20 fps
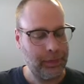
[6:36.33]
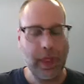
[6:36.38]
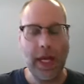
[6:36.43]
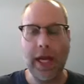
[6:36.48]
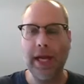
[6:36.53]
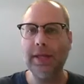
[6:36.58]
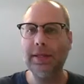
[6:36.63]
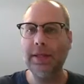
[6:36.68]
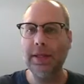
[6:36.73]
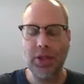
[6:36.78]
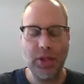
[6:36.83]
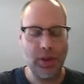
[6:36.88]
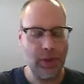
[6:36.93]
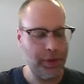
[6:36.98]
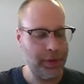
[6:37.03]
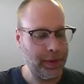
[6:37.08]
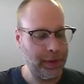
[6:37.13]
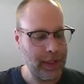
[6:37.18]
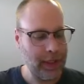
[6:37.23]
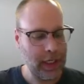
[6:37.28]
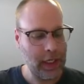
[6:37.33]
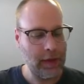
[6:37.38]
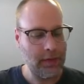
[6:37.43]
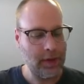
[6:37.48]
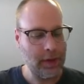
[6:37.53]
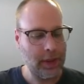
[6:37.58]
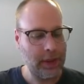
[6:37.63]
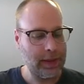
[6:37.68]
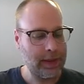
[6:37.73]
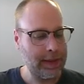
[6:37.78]
As the children
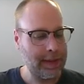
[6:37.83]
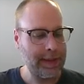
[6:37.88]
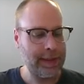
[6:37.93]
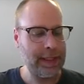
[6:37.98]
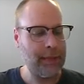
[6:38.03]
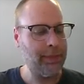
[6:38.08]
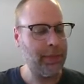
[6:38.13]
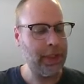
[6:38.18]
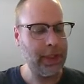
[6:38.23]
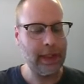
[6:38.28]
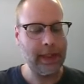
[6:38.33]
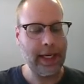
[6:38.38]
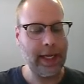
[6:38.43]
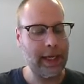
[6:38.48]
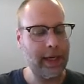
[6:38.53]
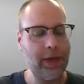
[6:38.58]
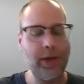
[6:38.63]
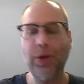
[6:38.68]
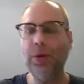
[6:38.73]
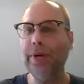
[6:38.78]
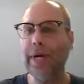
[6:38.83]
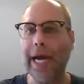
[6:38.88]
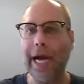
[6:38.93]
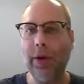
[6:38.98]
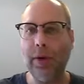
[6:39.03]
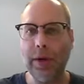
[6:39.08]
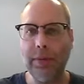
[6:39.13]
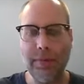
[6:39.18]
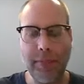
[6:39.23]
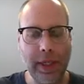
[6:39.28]
leave, you can say something like, "Go
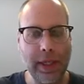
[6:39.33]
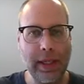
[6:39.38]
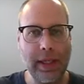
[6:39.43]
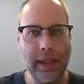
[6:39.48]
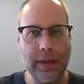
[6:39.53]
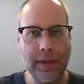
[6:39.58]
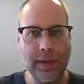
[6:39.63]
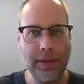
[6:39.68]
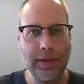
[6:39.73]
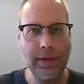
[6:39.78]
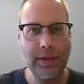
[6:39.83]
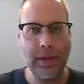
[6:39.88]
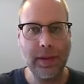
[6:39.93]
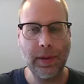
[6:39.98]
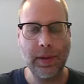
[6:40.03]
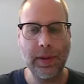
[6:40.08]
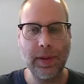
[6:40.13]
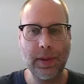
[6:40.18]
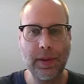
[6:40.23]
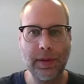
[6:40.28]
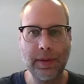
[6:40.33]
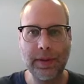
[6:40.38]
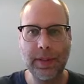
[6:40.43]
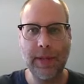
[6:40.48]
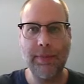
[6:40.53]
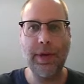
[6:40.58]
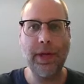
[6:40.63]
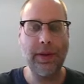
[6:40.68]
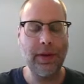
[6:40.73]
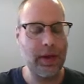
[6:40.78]
now in peace," or
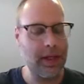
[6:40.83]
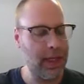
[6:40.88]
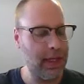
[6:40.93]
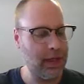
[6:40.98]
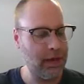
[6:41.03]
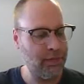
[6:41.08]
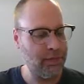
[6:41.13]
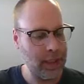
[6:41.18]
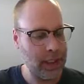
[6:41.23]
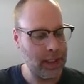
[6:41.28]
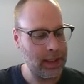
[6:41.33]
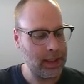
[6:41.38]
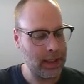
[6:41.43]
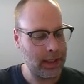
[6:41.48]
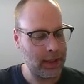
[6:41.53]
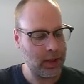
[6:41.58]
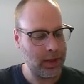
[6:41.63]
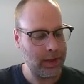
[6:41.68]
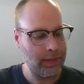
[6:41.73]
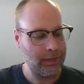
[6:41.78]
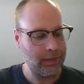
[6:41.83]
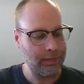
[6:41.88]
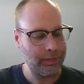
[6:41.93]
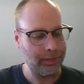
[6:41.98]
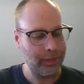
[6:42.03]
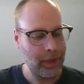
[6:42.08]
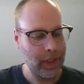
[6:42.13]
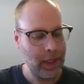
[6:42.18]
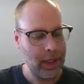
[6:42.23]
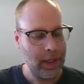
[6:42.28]
some other kind of
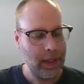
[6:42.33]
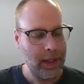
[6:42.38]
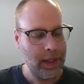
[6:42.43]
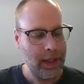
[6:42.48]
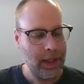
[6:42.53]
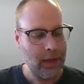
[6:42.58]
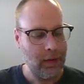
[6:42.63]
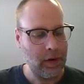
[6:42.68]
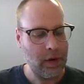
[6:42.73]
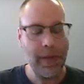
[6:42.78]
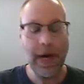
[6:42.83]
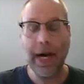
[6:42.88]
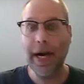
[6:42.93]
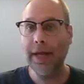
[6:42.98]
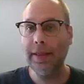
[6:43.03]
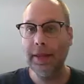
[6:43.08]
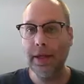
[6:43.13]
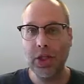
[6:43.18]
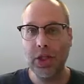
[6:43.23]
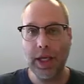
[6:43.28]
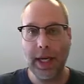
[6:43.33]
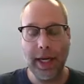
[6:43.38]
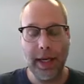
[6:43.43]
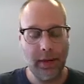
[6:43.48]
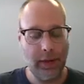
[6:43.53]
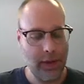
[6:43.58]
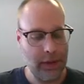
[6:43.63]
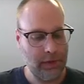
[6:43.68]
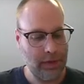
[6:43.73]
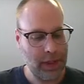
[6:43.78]
benediction. Remind the
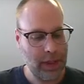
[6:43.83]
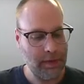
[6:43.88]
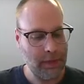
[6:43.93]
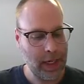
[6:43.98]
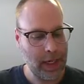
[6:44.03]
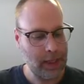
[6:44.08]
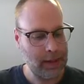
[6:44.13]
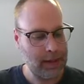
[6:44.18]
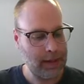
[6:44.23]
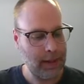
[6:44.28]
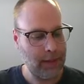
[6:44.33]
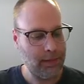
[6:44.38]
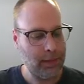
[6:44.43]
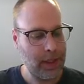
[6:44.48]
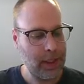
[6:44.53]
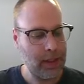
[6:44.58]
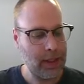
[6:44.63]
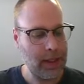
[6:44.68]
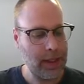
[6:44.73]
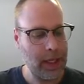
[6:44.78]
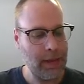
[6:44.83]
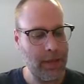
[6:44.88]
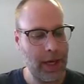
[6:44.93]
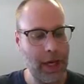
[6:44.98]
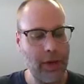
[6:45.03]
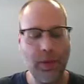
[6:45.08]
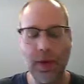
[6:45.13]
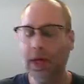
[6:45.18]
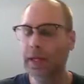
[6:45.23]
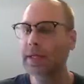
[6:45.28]
child if they made something that they
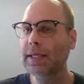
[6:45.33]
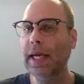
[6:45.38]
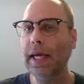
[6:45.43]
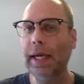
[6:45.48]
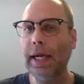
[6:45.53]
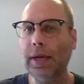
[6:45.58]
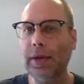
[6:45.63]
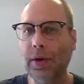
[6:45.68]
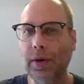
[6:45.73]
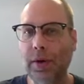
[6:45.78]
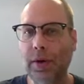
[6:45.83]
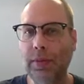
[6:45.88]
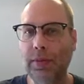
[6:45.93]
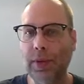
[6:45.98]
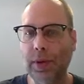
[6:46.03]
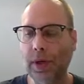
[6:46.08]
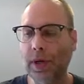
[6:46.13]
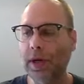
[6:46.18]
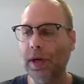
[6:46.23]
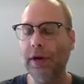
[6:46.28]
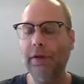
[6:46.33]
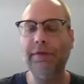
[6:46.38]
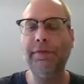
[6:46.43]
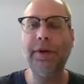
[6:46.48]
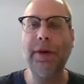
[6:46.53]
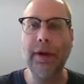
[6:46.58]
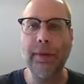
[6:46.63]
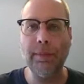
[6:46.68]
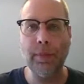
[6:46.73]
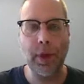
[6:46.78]
might want to take it home, or
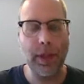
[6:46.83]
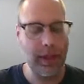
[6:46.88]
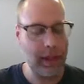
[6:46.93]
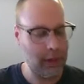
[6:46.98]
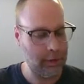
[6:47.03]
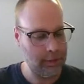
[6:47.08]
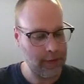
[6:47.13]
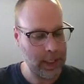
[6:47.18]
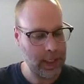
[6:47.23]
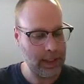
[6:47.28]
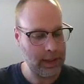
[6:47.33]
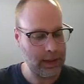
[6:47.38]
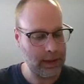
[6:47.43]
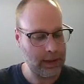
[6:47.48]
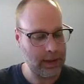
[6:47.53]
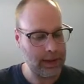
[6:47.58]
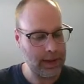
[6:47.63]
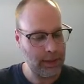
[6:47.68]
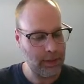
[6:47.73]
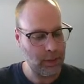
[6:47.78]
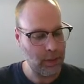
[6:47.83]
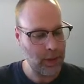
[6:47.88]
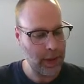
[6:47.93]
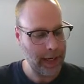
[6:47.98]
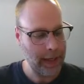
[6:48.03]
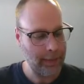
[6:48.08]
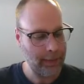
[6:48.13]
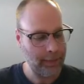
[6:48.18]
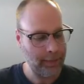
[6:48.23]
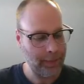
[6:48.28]
affirm what they've made in some
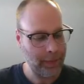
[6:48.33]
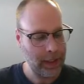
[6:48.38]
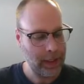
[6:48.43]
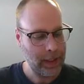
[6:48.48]
way.